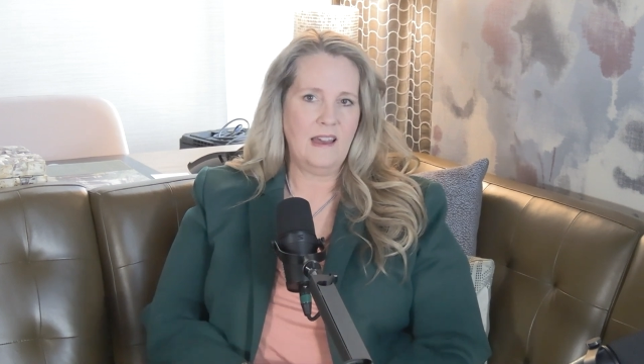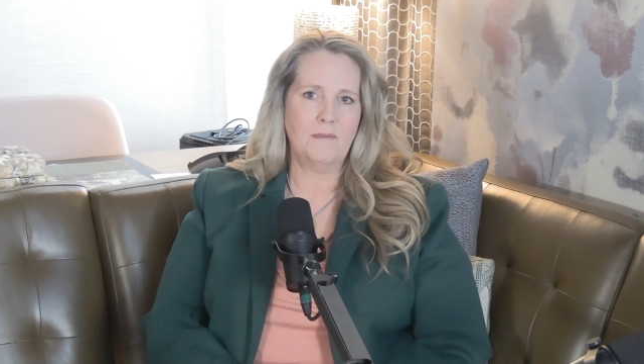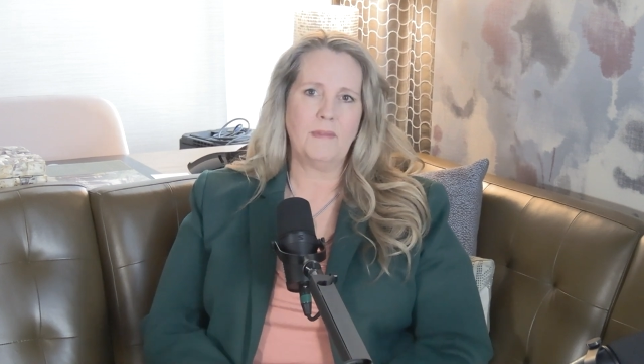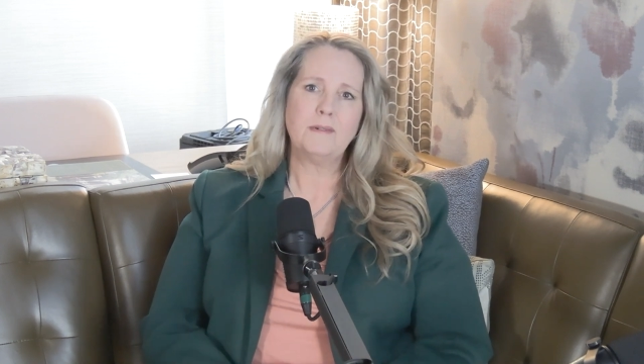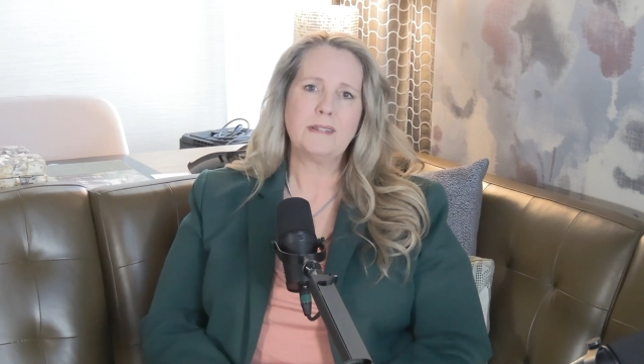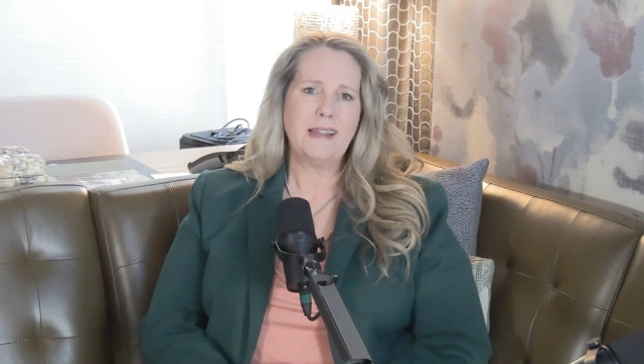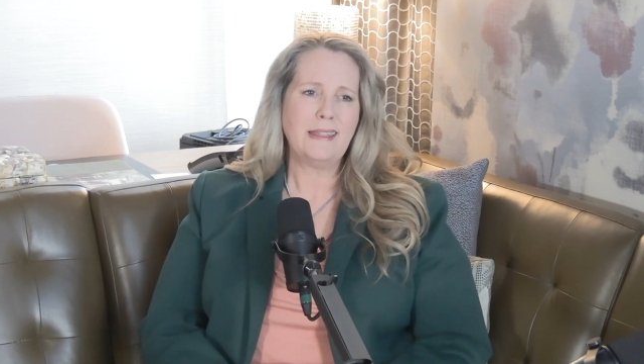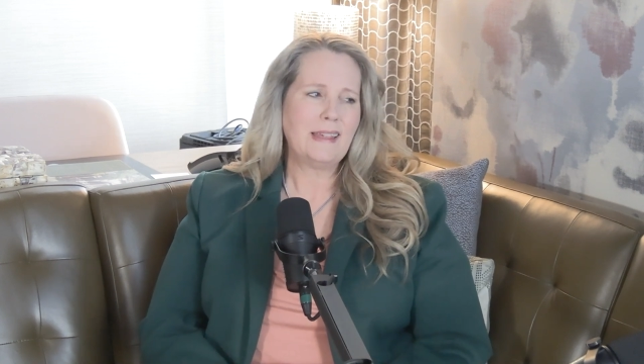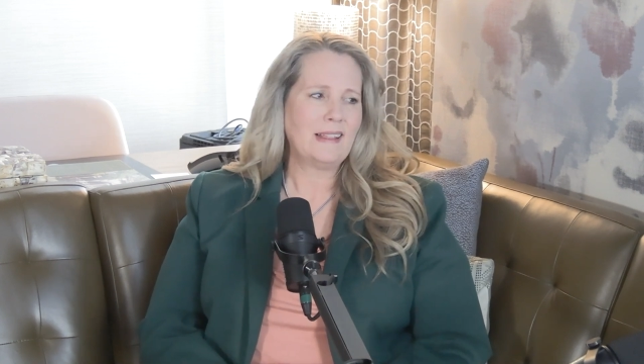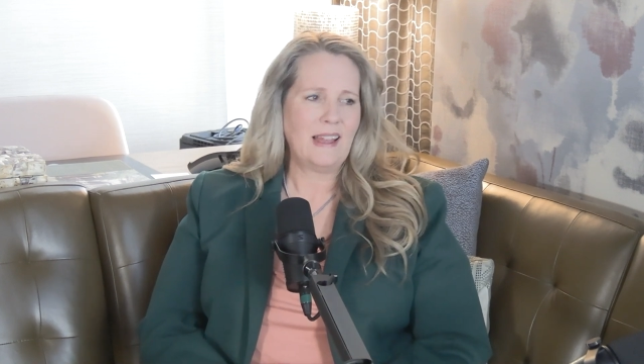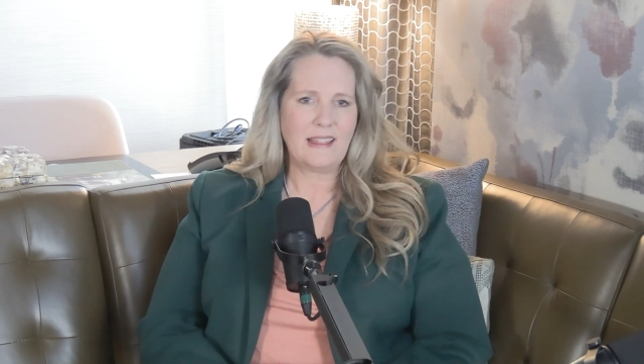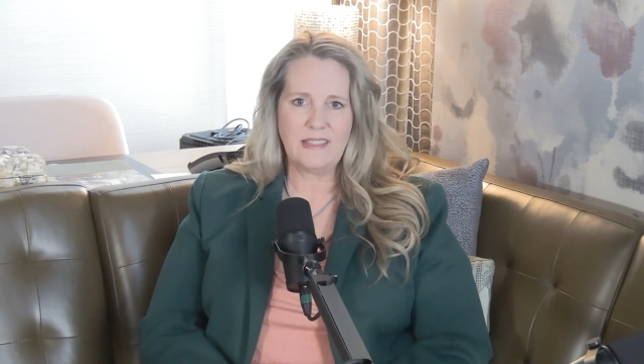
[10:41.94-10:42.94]
There was
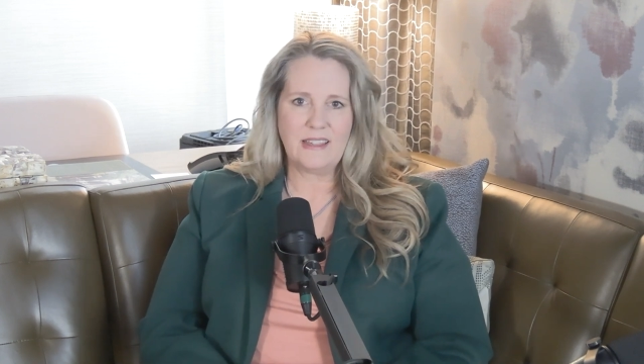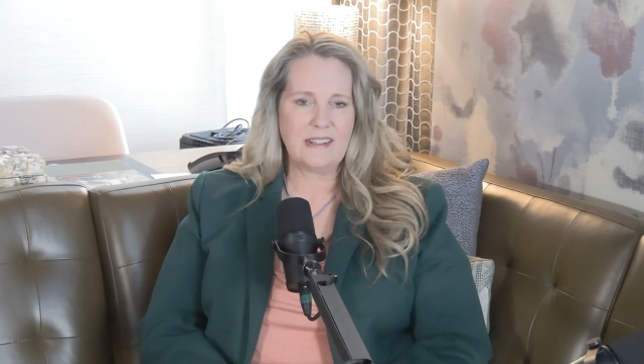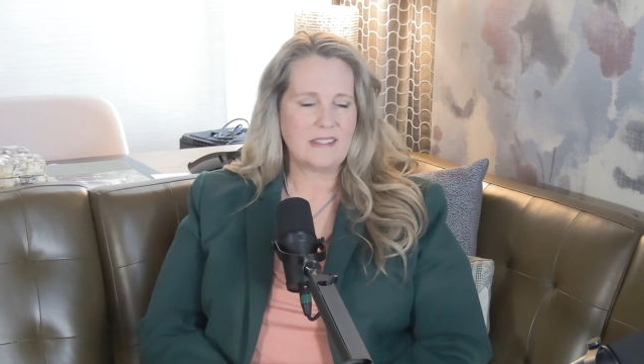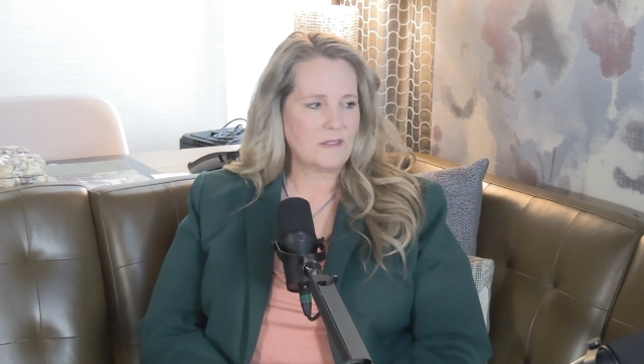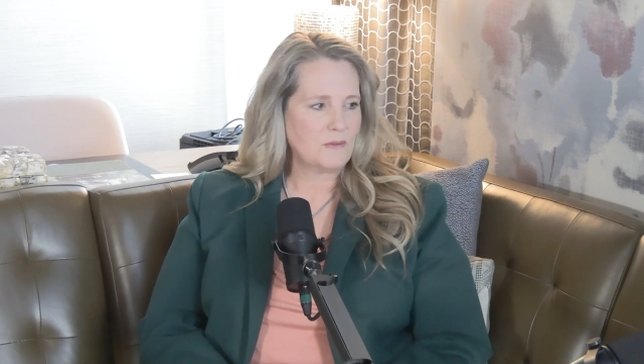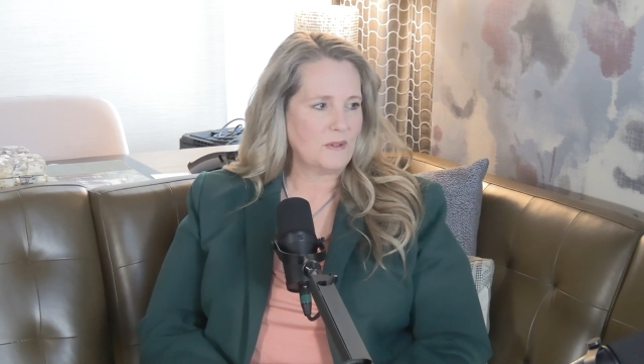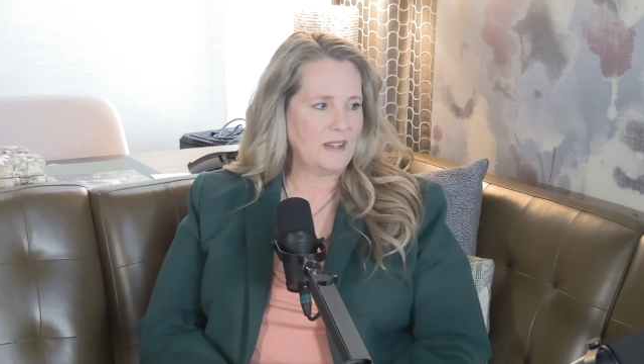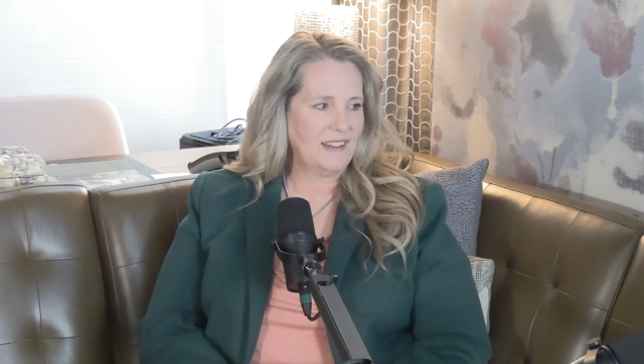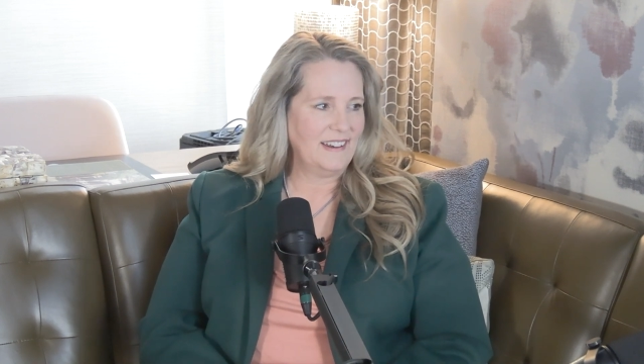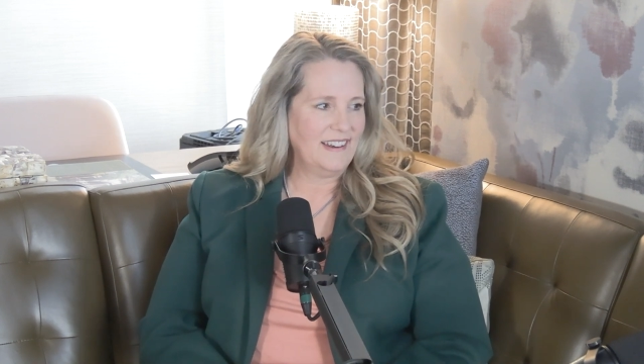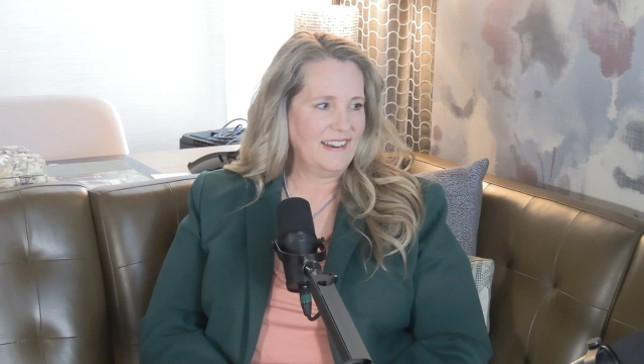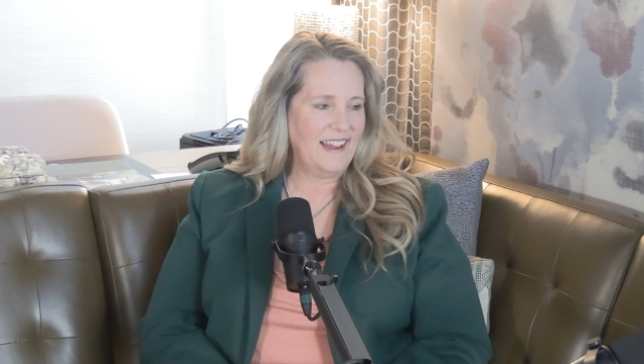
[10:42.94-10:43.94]
nothing like this when